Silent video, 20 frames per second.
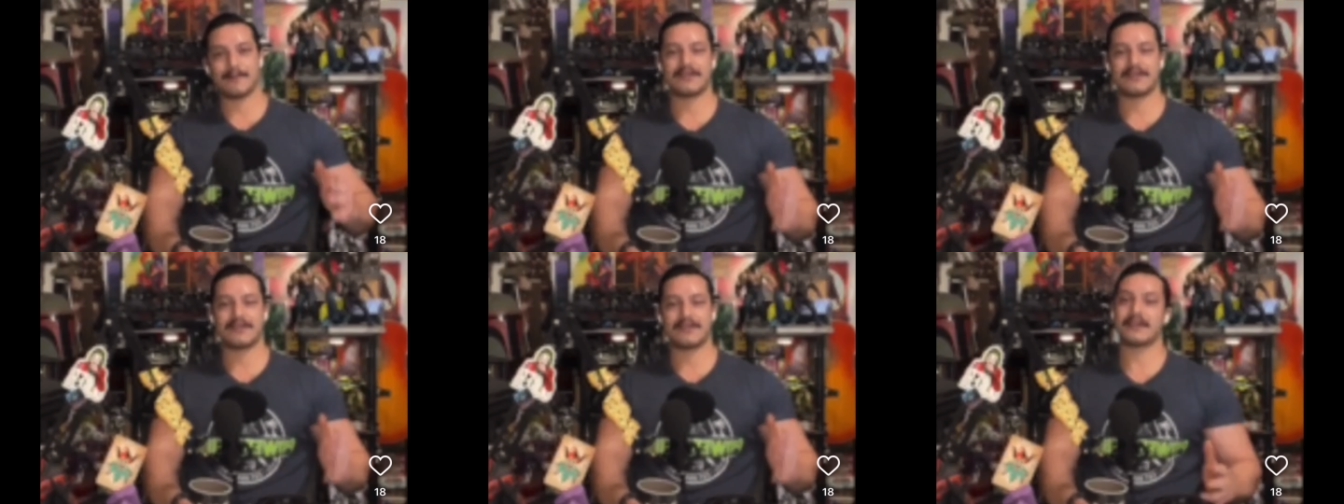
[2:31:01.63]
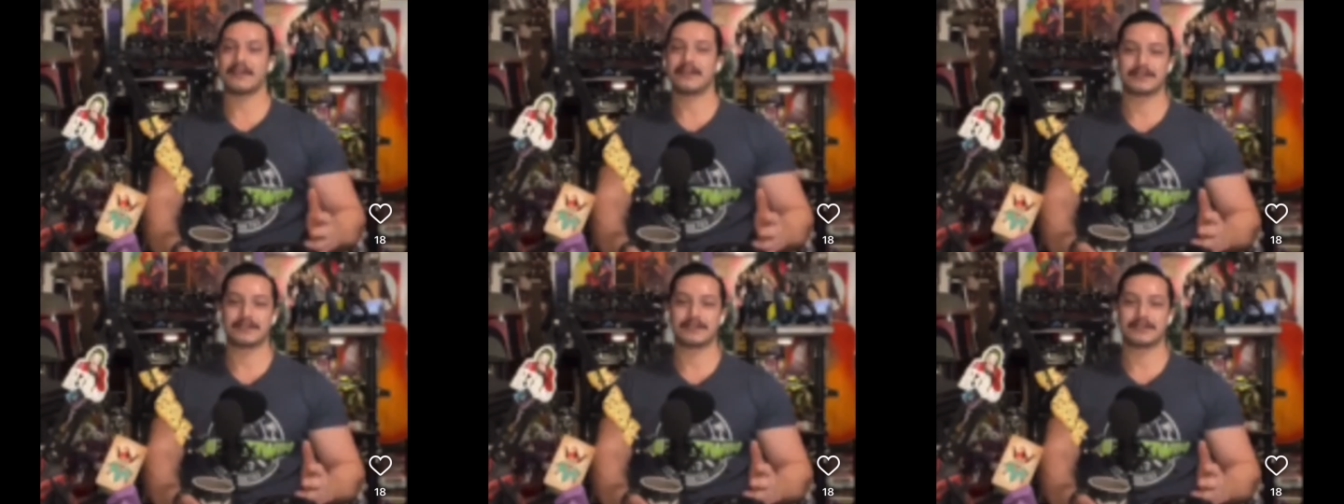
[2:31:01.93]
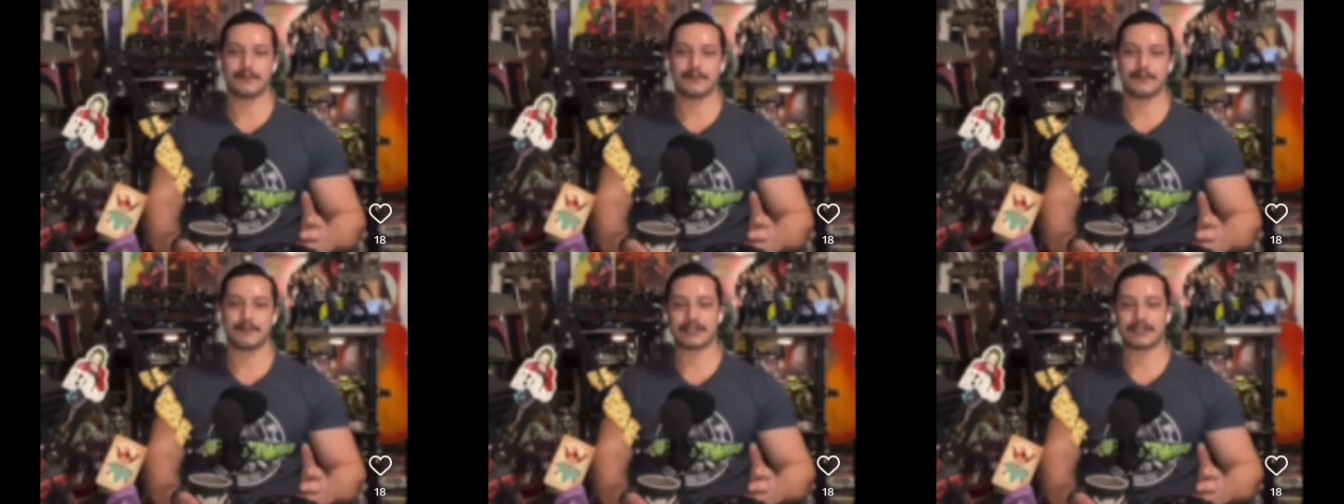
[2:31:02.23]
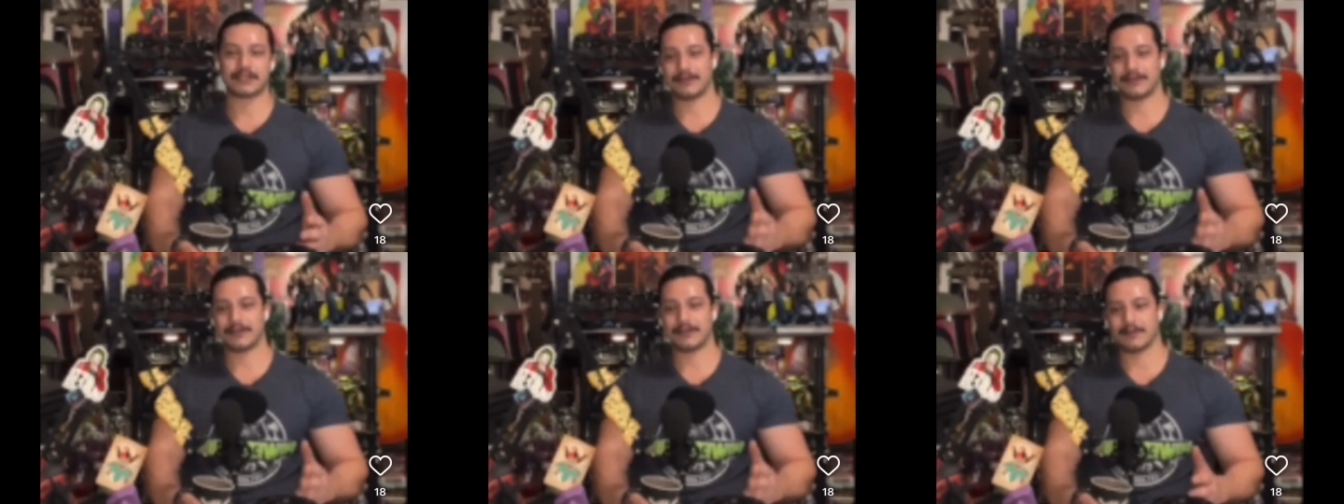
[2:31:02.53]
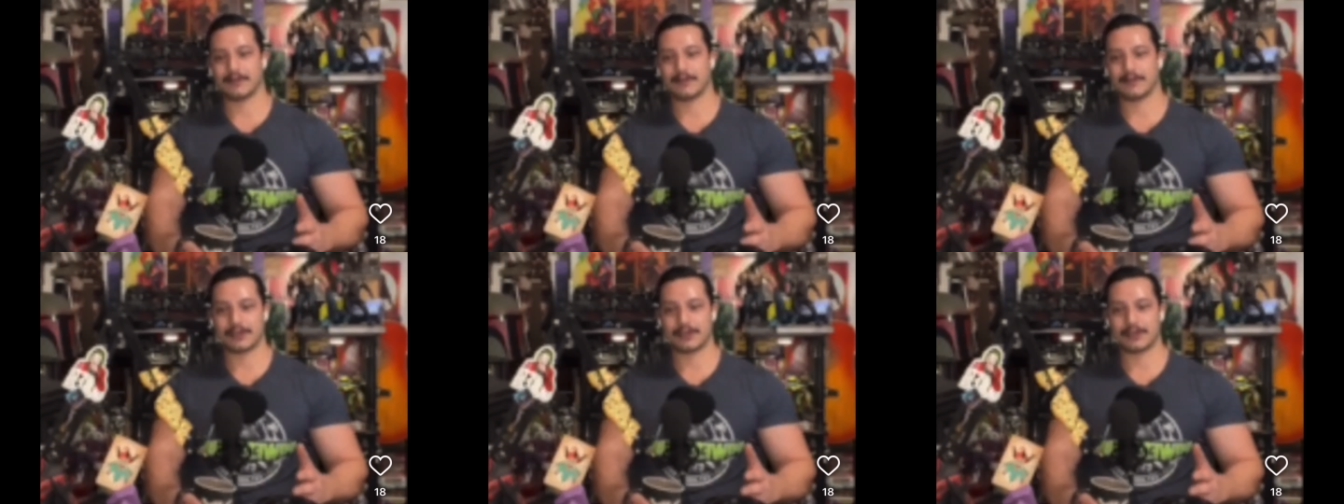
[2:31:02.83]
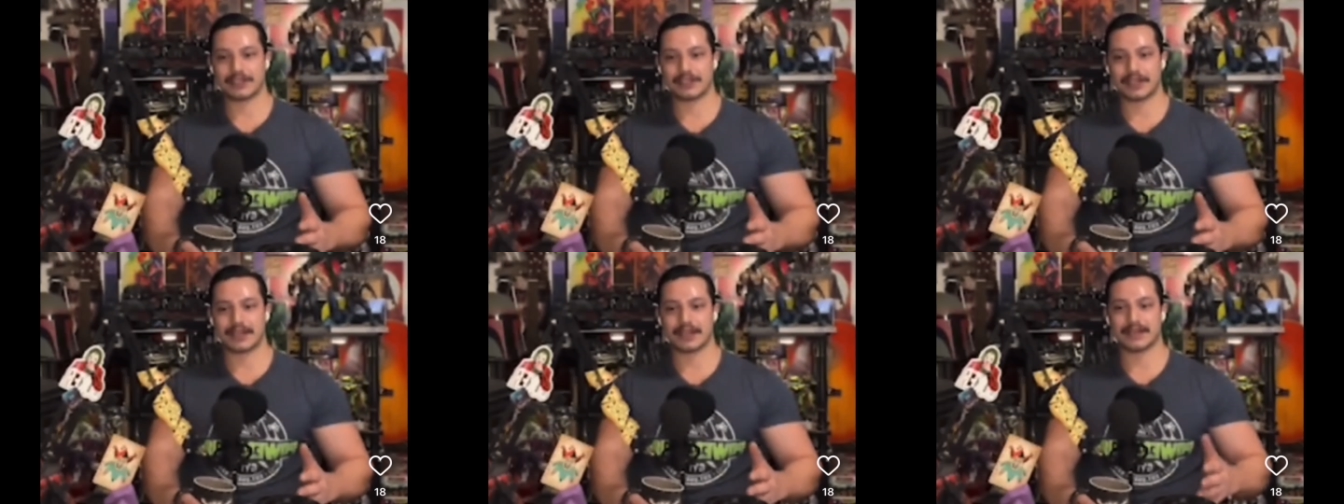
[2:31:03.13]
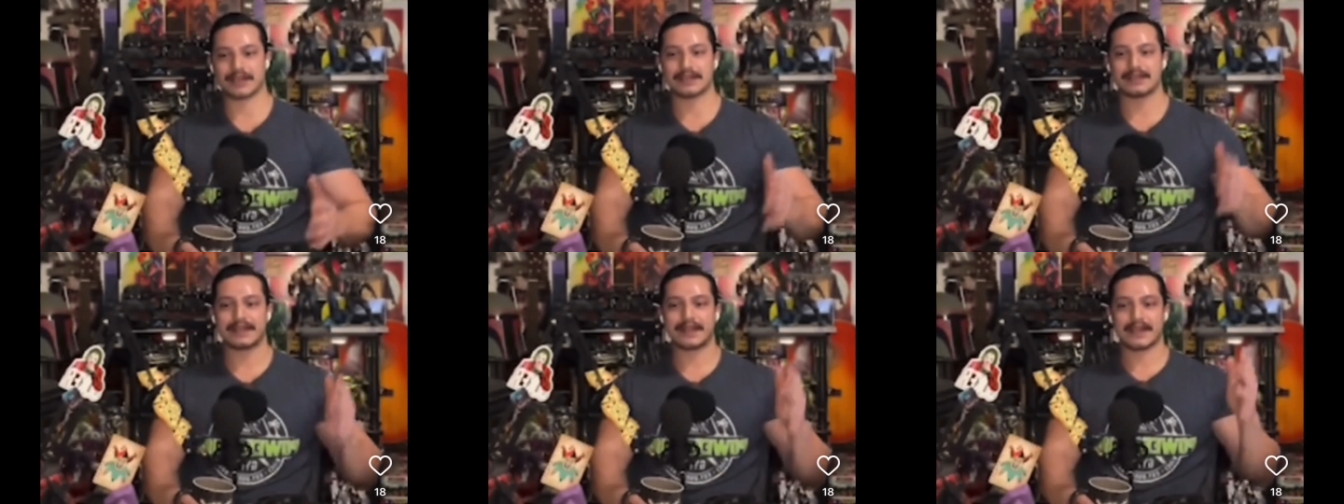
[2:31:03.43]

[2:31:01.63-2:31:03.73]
Thank you so much. I really do appreciate it.